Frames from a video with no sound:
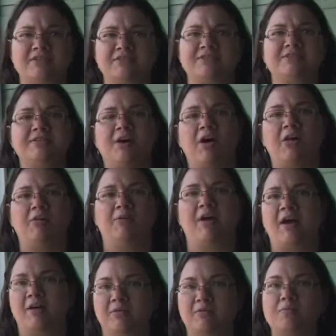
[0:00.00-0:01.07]
are just all
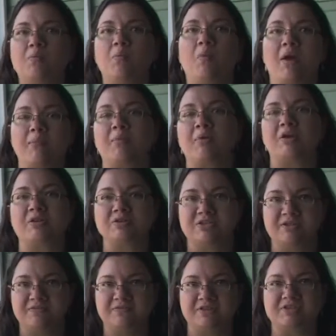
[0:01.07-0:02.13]
around way more
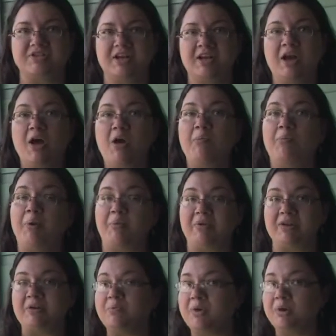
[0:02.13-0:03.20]
energy efficient. But we
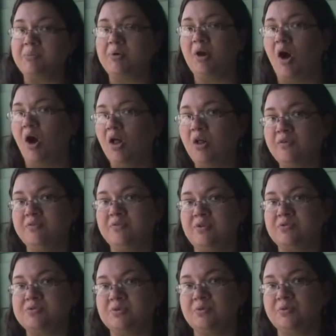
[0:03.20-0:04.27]
didn't want to put all of
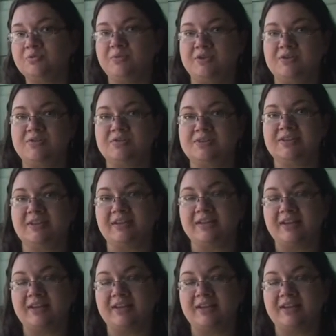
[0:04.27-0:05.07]
those old windows in the